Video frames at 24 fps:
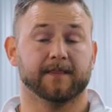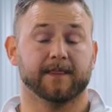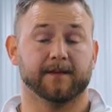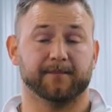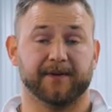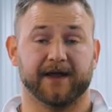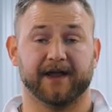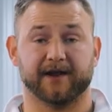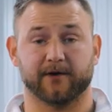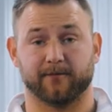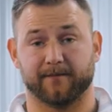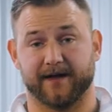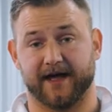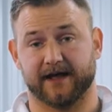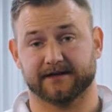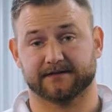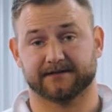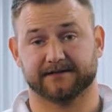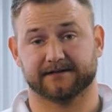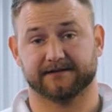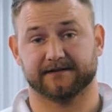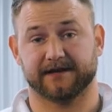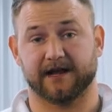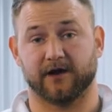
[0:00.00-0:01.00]
the panel
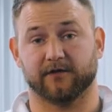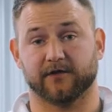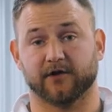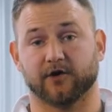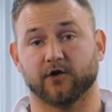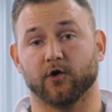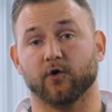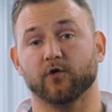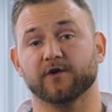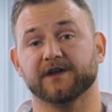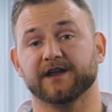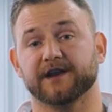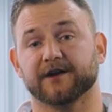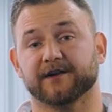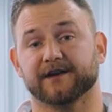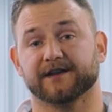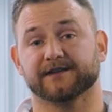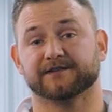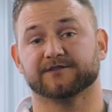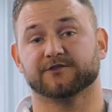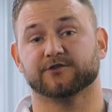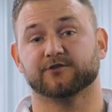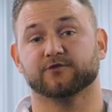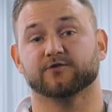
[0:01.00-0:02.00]
mats. Now the goal here
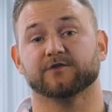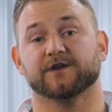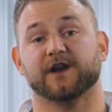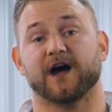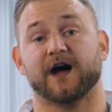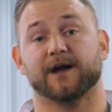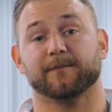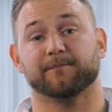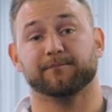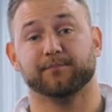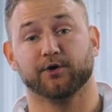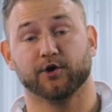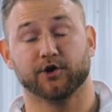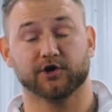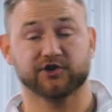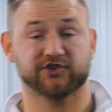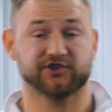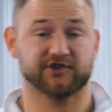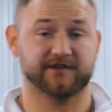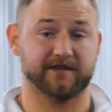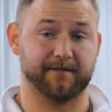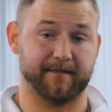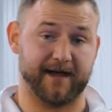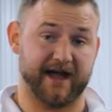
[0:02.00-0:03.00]
is to not
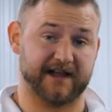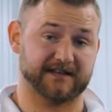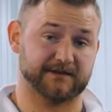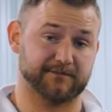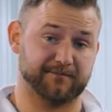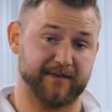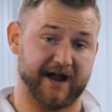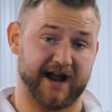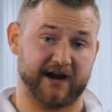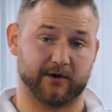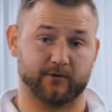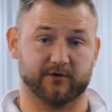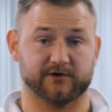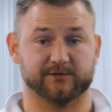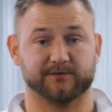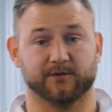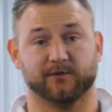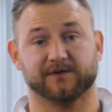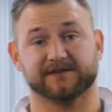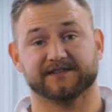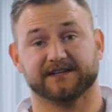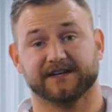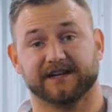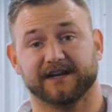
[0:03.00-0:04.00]
push the mats backwards. We
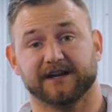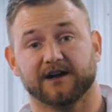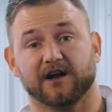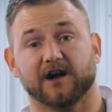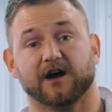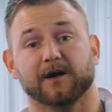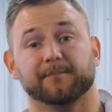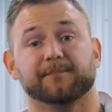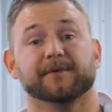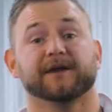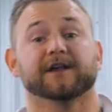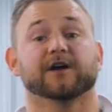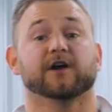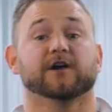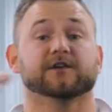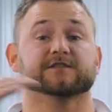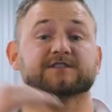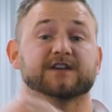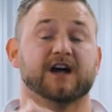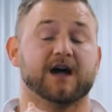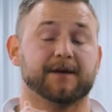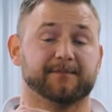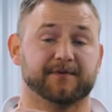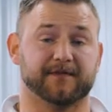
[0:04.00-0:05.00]
want to get up and on
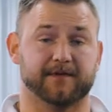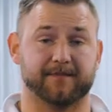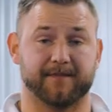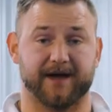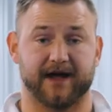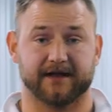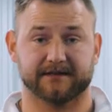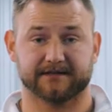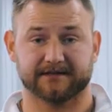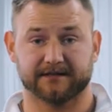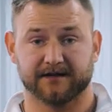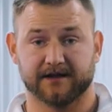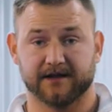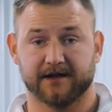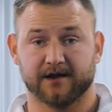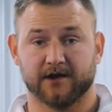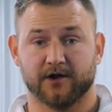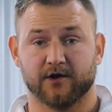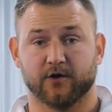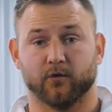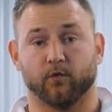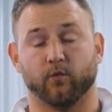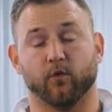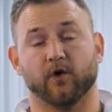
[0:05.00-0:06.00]
top of the mats.
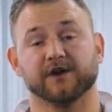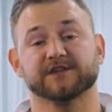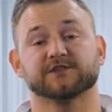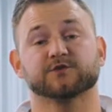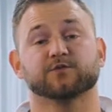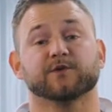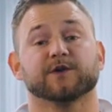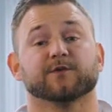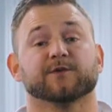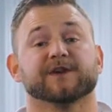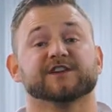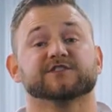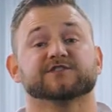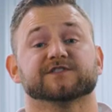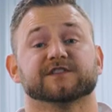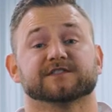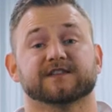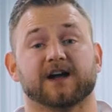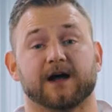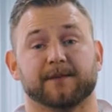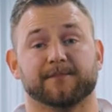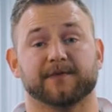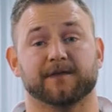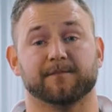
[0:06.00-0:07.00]
Once we reach the
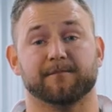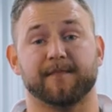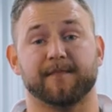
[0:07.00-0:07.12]
top of the